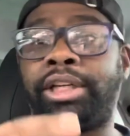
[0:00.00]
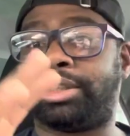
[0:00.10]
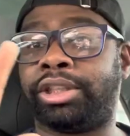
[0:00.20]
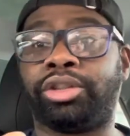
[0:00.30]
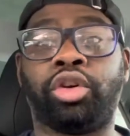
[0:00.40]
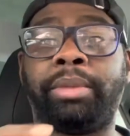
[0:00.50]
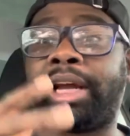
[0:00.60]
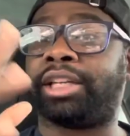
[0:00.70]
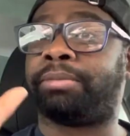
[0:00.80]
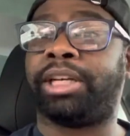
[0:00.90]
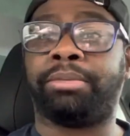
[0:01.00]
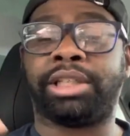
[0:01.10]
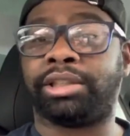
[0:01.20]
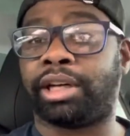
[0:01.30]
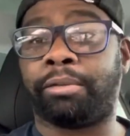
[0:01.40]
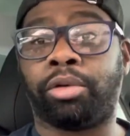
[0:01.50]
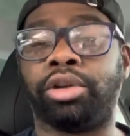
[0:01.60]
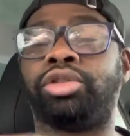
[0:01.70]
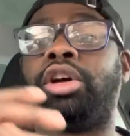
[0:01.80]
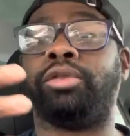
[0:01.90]
She told me I could spray as much as I
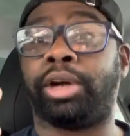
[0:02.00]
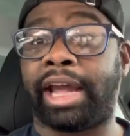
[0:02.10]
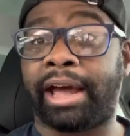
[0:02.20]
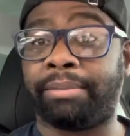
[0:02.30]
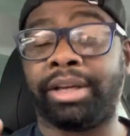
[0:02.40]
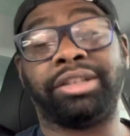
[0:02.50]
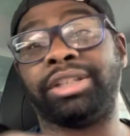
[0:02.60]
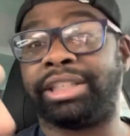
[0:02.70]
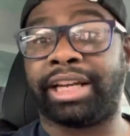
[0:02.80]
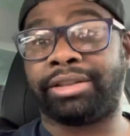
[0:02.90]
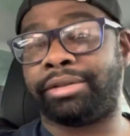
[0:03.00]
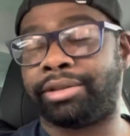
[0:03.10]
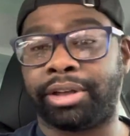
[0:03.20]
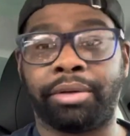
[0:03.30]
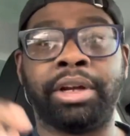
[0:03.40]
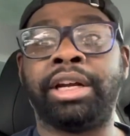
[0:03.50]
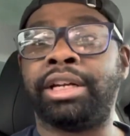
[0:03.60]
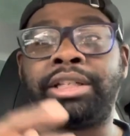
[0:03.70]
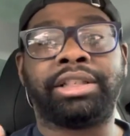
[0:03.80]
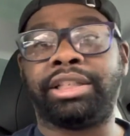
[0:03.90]
want, so I was very happy because it's a tester. So
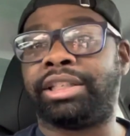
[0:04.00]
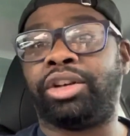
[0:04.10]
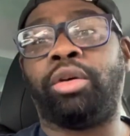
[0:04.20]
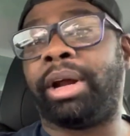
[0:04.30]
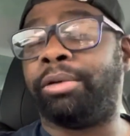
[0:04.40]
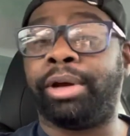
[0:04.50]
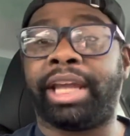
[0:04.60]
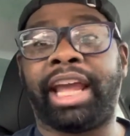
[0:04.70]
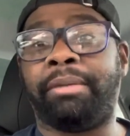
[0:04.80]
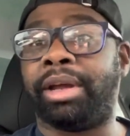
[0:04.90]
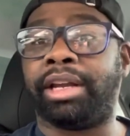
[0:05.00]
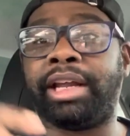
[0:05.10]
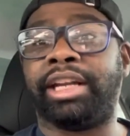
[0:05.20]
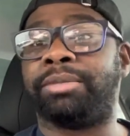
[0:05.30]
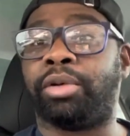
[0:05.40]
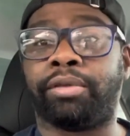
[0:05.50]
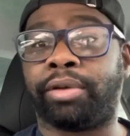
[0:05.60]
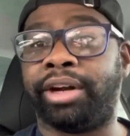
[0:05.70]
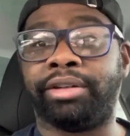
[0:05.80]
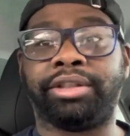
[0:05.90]
she said nobody really came in today to smell
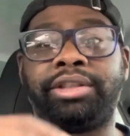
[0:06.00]
fragrances.